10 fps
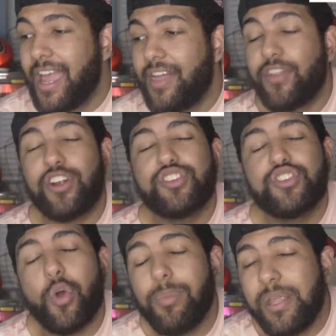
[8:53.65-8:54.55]
And there are
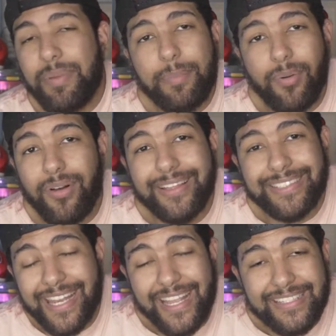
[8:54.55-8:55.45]
so many people in
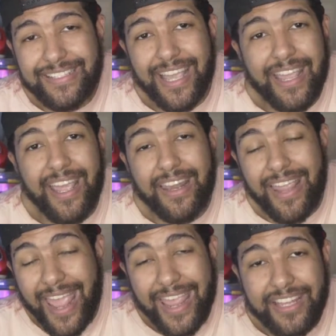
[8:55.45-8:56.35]
today's day and
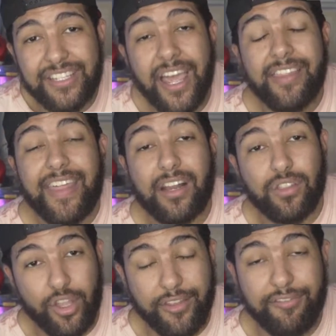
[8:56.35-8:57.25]
age that are
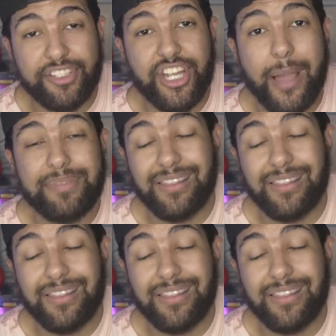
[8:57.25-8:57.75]
looking for jobs.